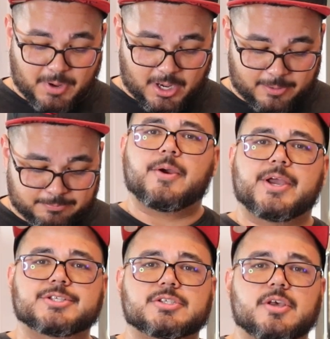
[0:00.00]
bomb.
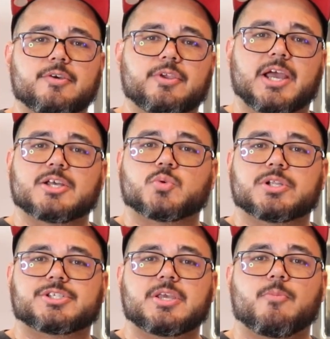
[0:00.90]
Anyways, you guys
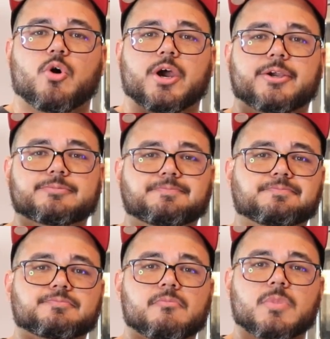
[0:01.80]
want to see more?
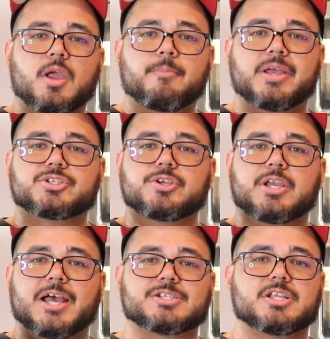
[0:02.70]
Make sure you
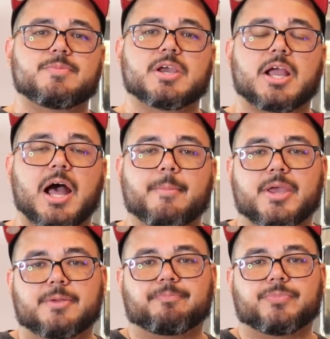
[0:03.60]
guys leave me a
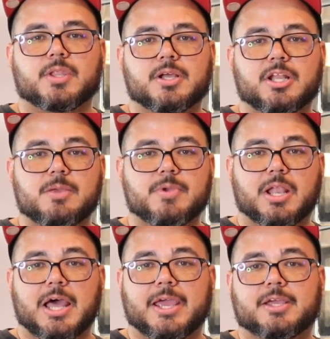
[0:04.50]
comment, leave me a
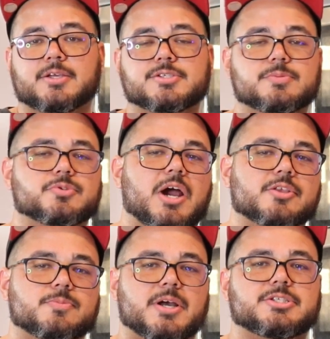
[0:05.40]
like, and
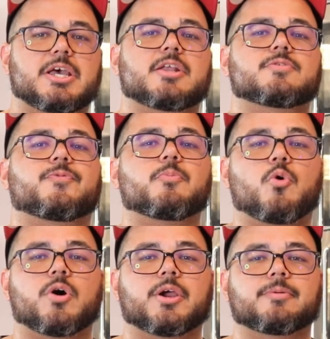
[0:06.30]
subscribe to my channel for
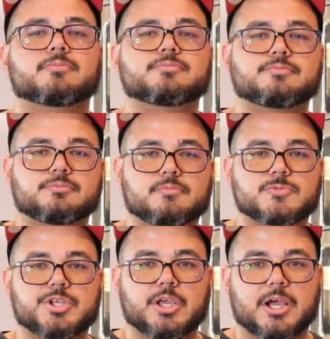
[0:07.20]
more.
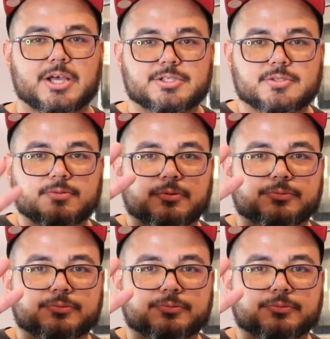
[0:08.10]
See you guys.